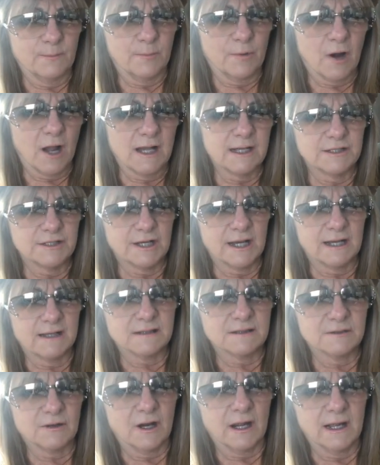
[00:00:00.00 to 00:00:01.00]

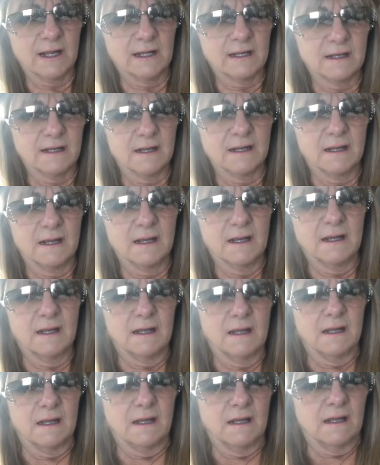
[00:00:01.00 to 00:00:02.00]
projects, right?
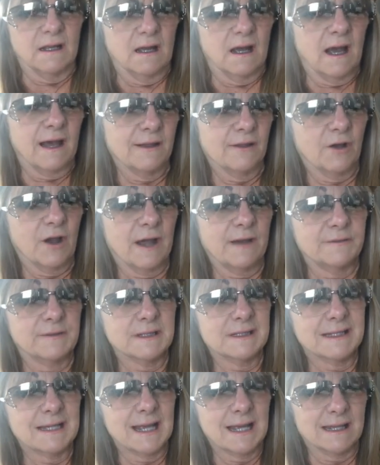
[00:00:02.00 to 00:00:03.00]
Although I have
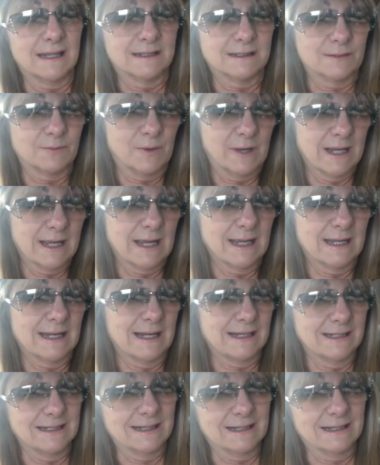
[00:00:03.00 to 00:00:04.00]
to say this weekend
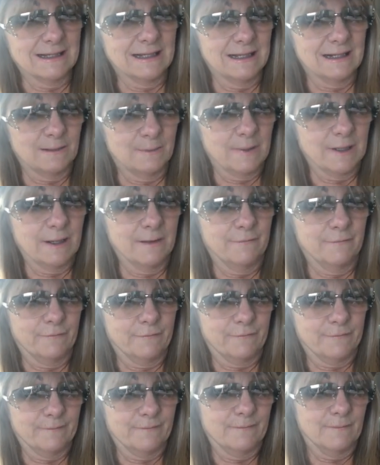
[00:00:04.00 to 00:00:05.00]
I did a little bit
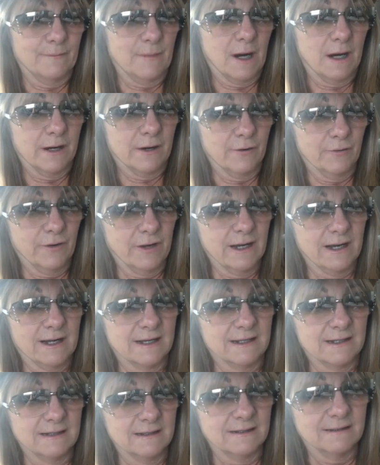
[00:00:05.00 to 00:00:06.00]
of
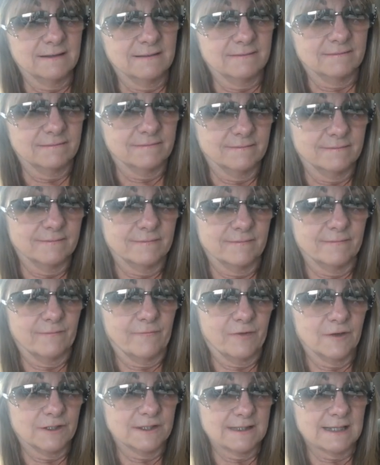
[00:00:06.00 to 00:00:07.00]
margarita
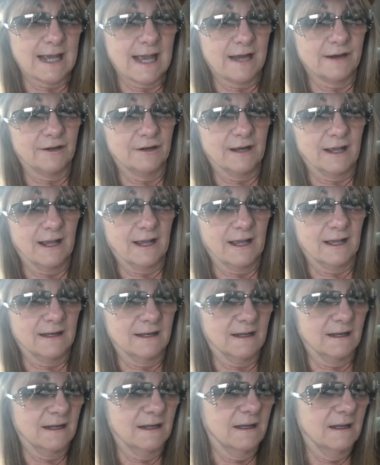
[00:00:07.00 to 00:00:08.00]
for Saturday and